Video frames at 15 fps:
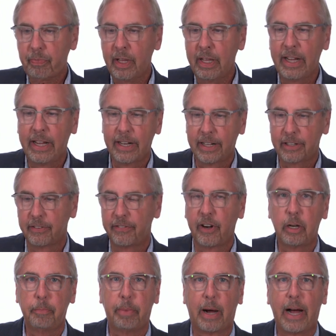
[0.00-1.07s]
and at the
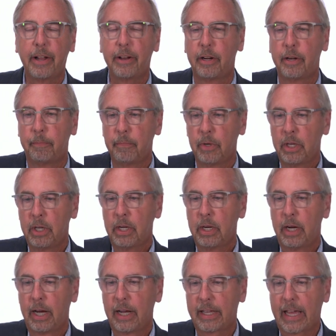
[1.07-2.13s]
very bottom,
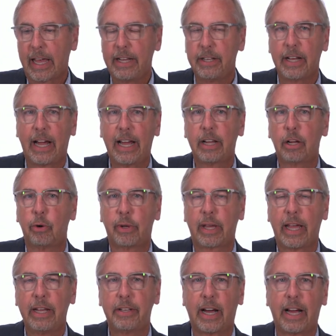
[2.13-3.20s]
KDIGO.
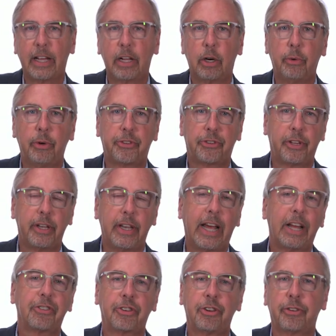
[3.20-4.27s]
KDIGO is the
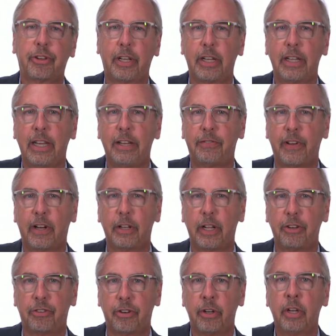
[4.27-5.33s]
National Kidney
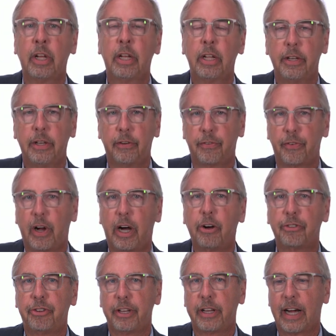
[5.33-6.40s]
Foundation
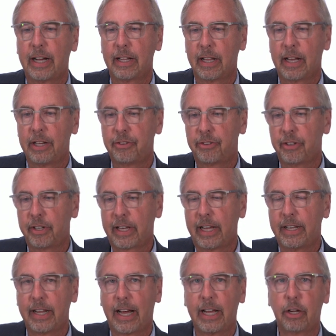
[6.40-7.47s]
Nephrology Guidelines, and
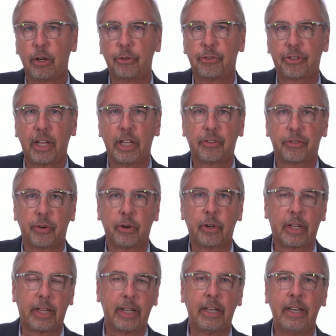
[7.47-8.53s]
KDIGO stands for
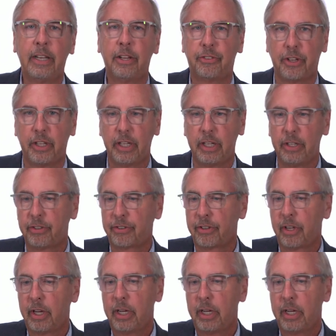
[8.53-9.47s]
Kidney Disease